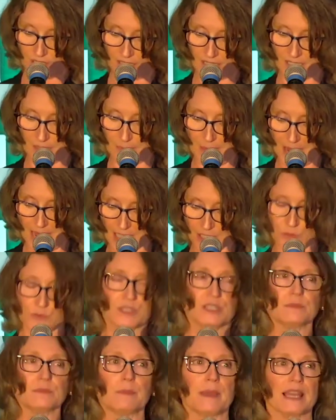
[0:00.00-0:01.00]
and demands
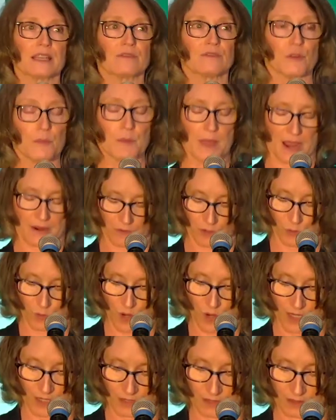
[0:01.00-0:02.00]
respect from
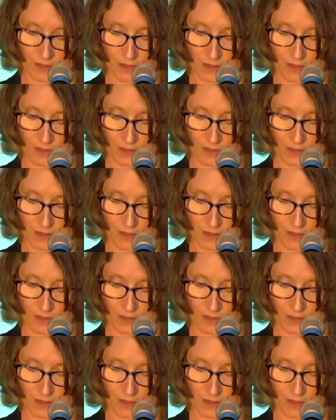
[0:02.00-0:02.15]
everyone.